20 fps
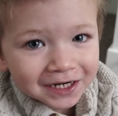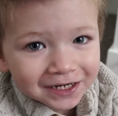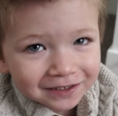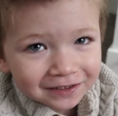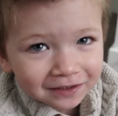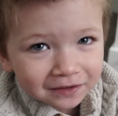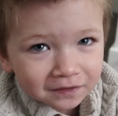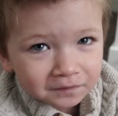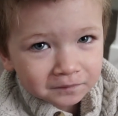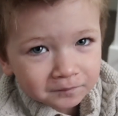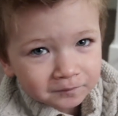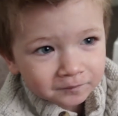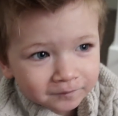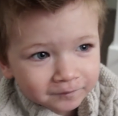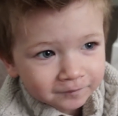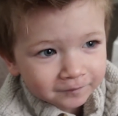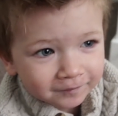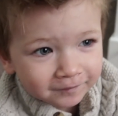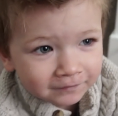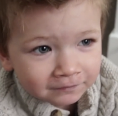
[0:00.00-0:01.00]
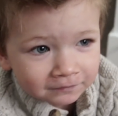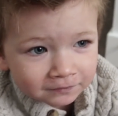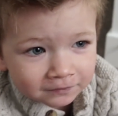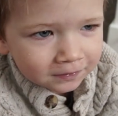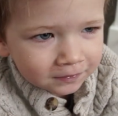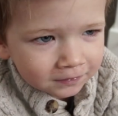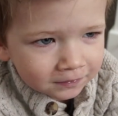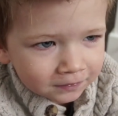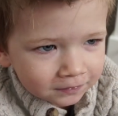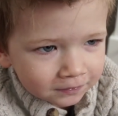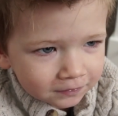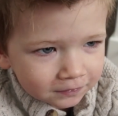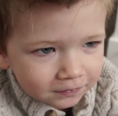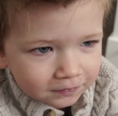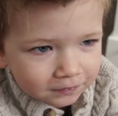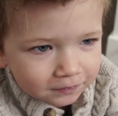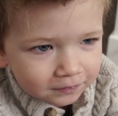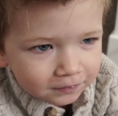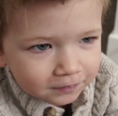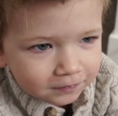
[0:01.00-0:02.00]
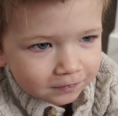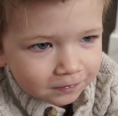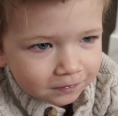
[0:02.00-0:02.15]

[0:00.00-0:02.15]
let's go scare Dad. Should we go get him?